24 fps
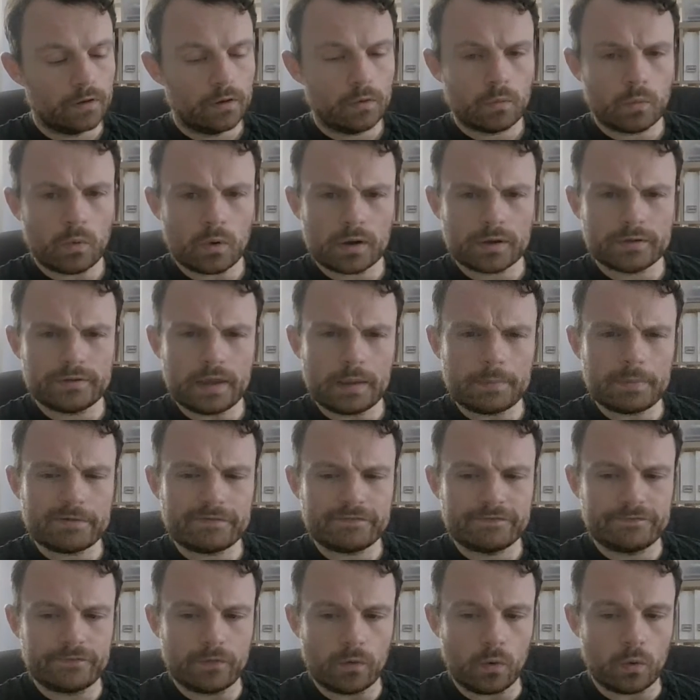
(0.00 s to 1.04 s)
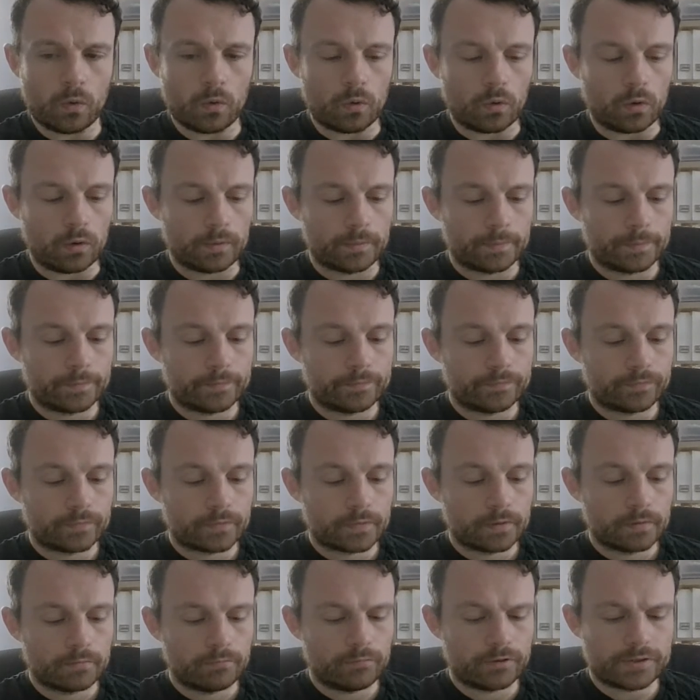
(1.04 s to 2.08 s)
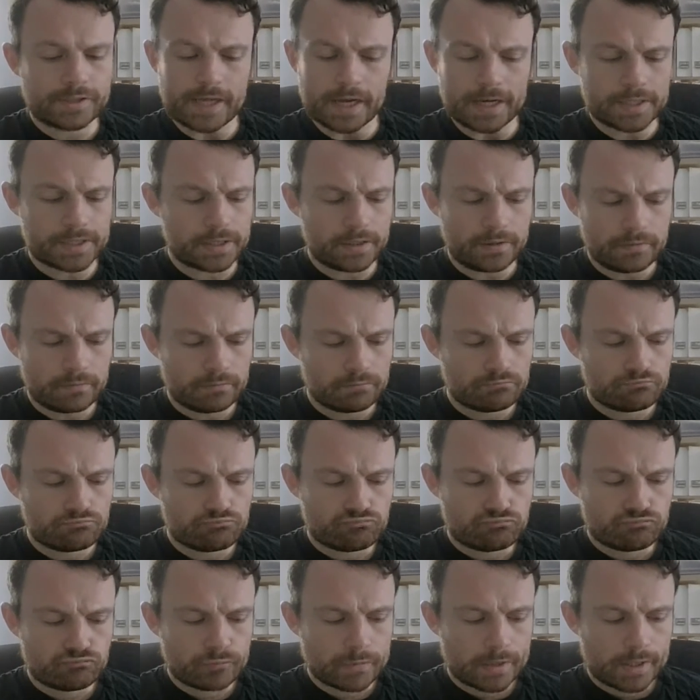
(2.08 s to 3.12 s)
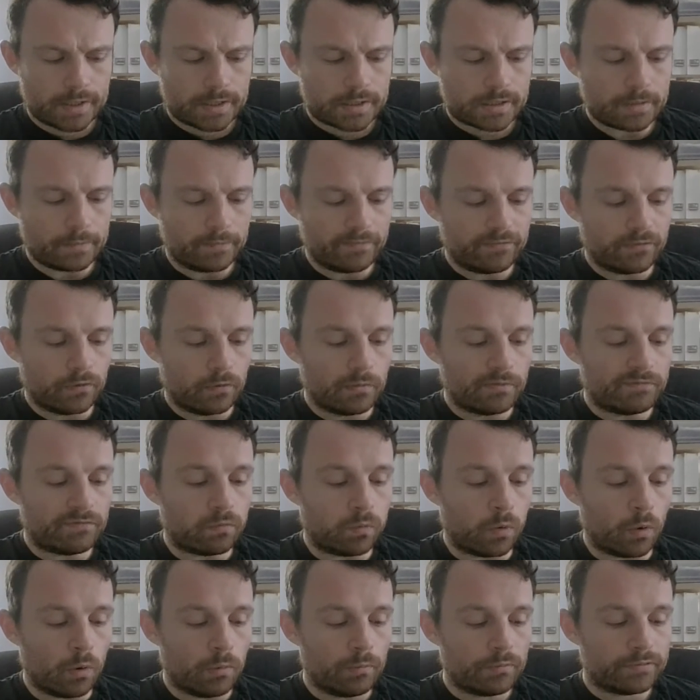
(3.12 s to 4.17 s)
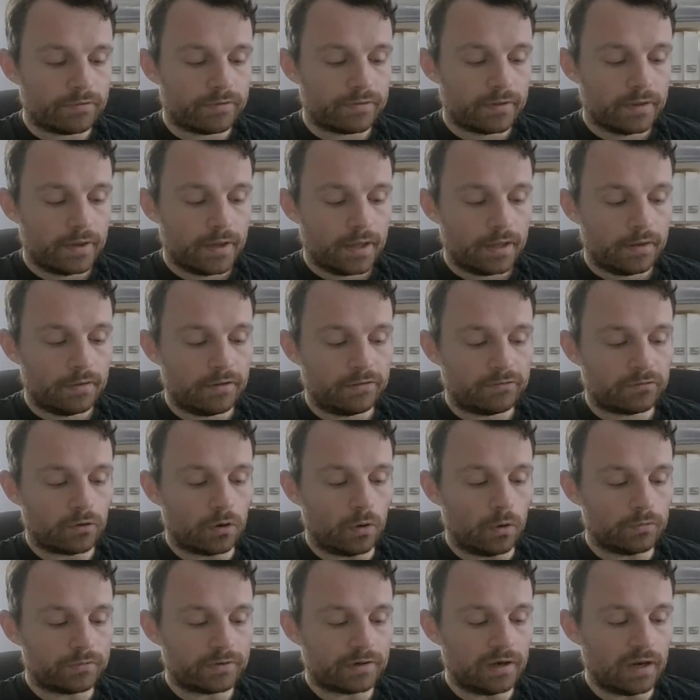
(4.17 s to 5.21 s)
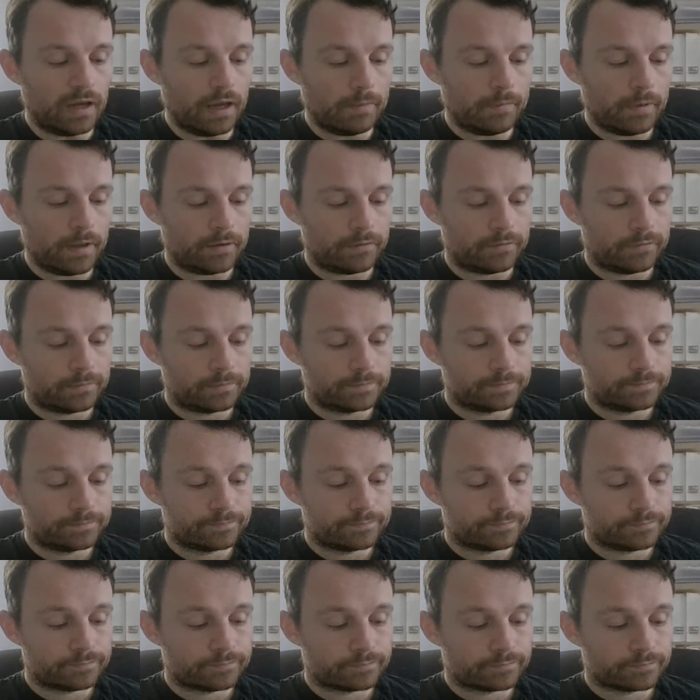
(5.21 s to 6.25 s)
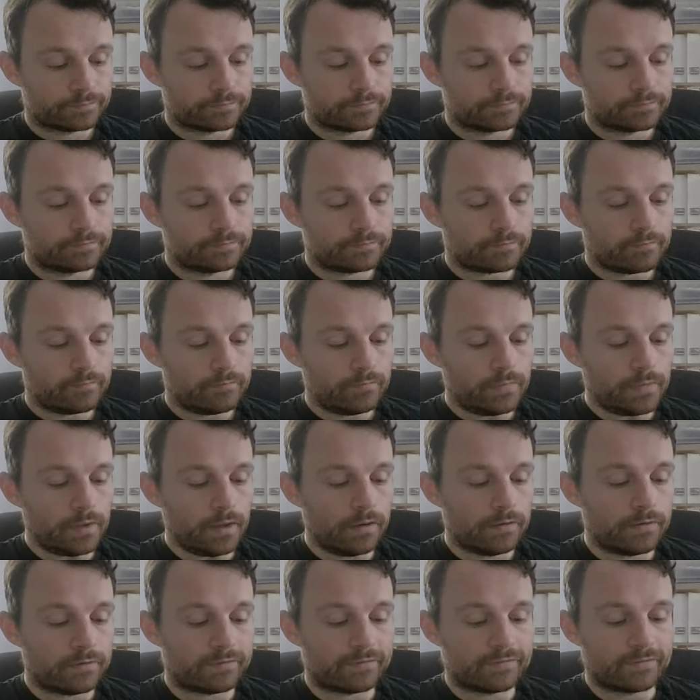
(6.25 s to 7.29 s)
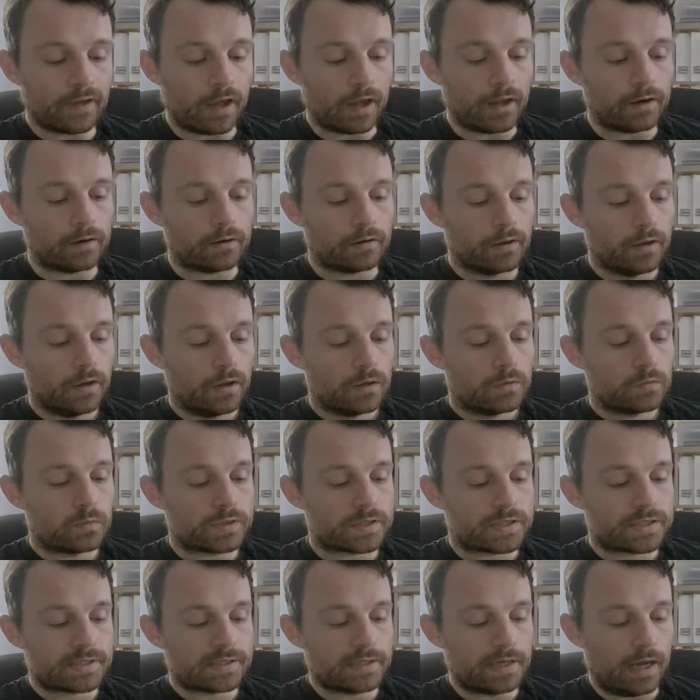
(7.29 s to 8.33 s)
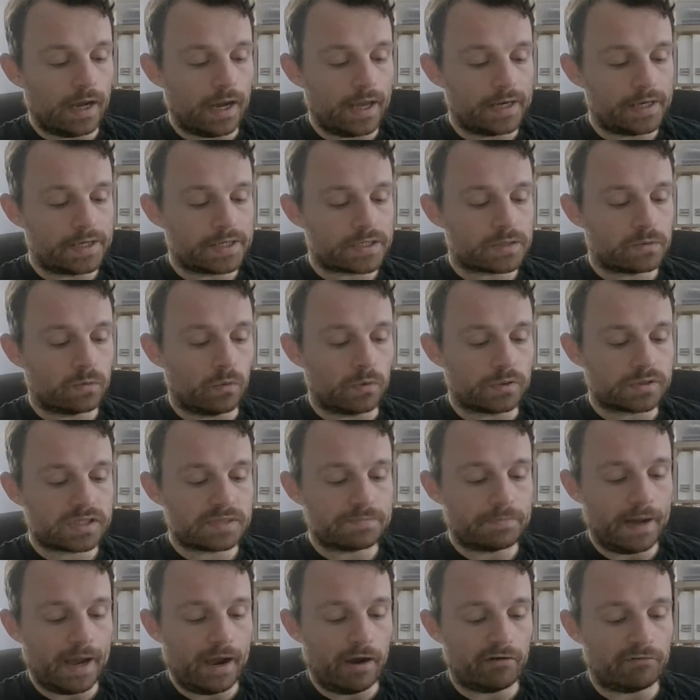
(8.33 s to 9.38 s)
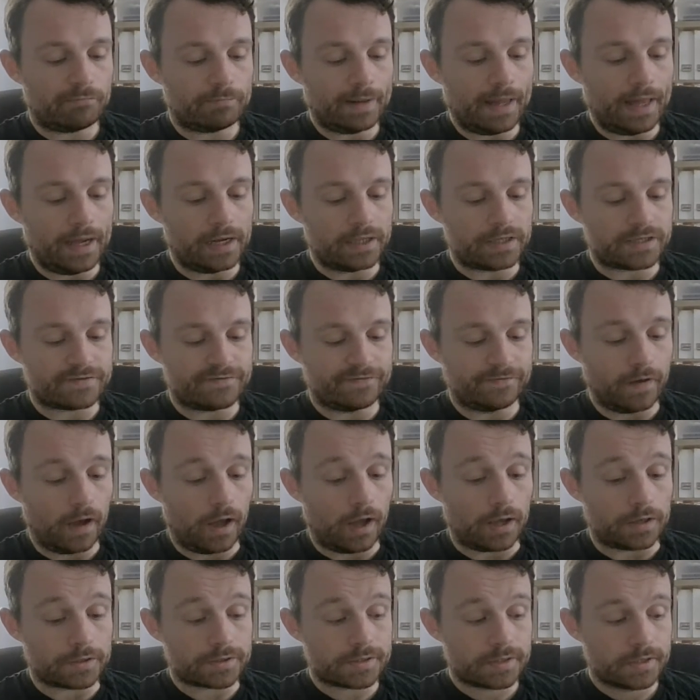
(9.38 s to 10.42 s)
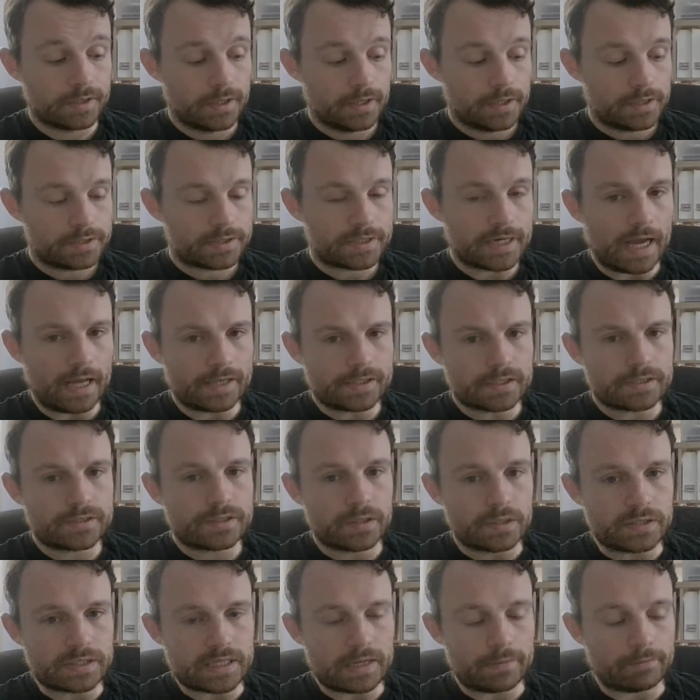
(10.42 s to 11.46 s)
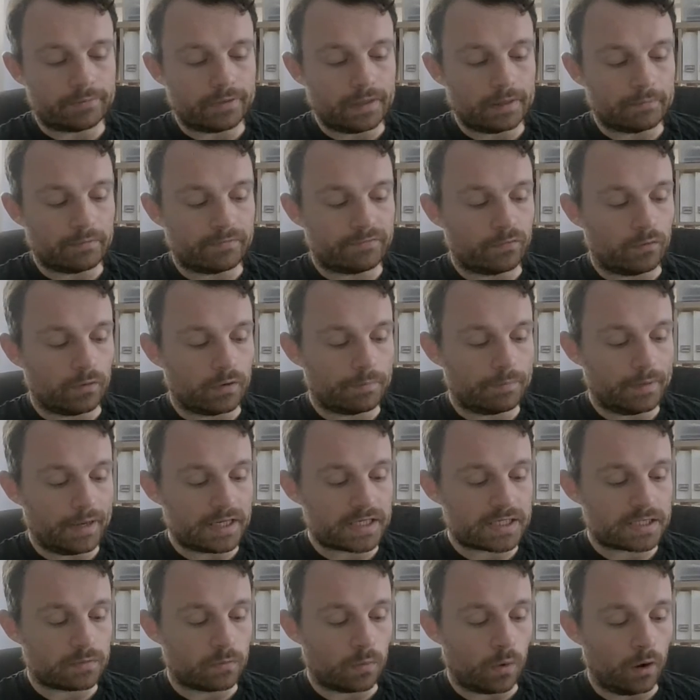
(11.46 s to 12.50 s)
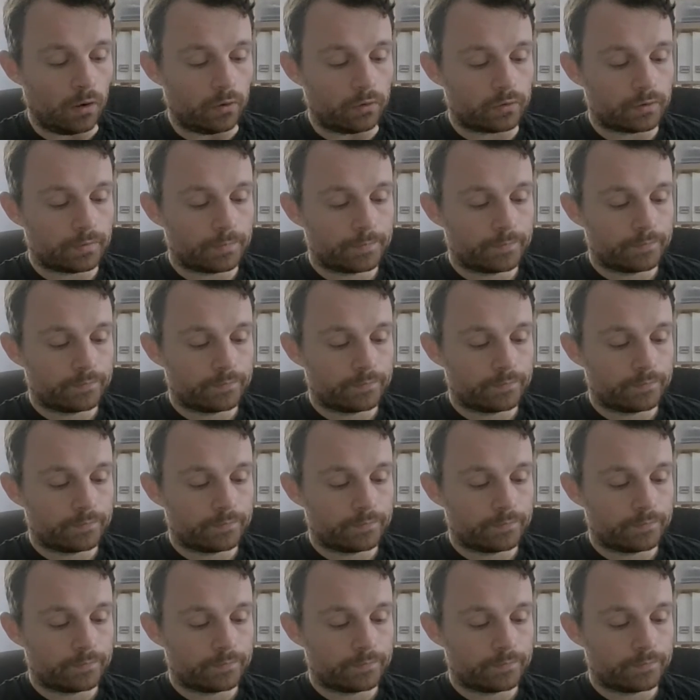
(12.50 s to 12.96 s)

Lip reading: What could they be for? Protection? Some form of warmth in this cold climate? The sun was sliding towards the pair of planets fast. She had to do something before the beast awoke.